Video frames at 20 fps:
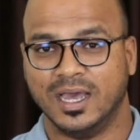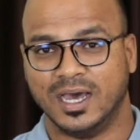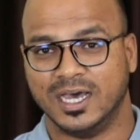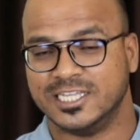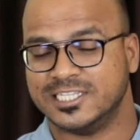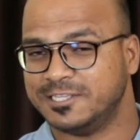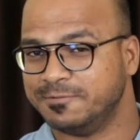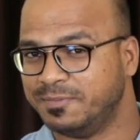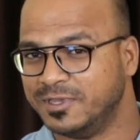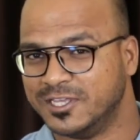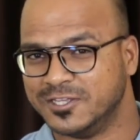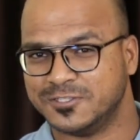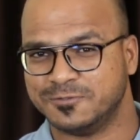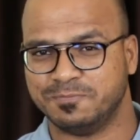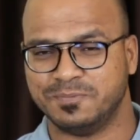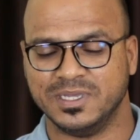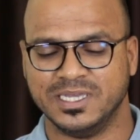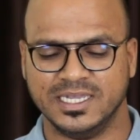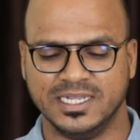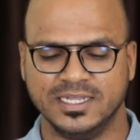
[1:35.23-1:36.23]
uh, CPU
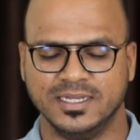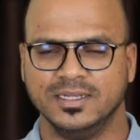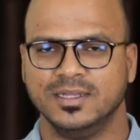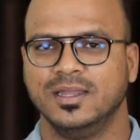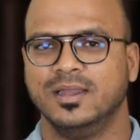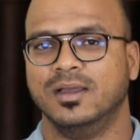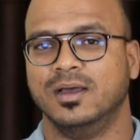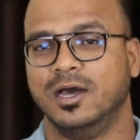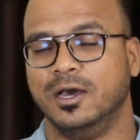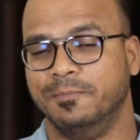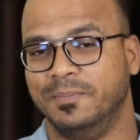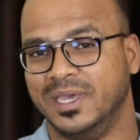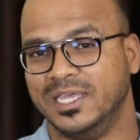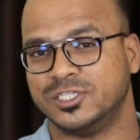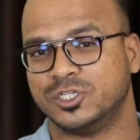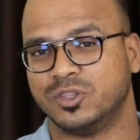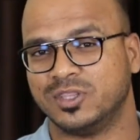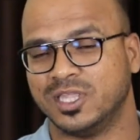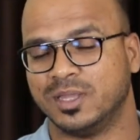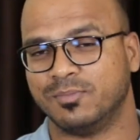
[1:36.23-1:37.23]
speed uh,
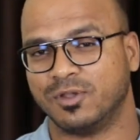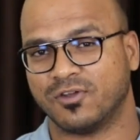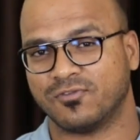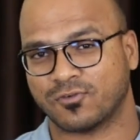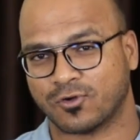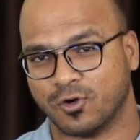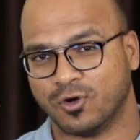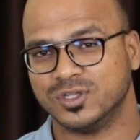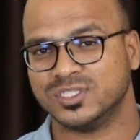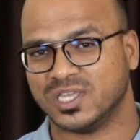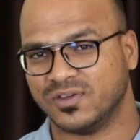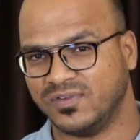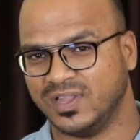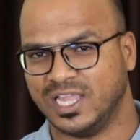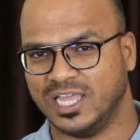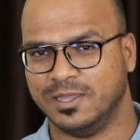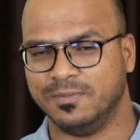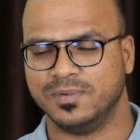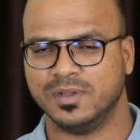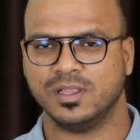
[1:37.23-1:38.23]
based on the number of cores
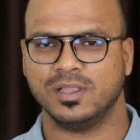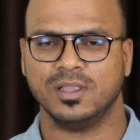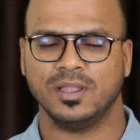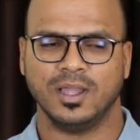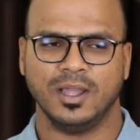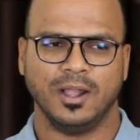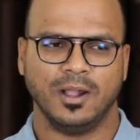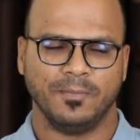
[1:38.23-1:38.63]
available.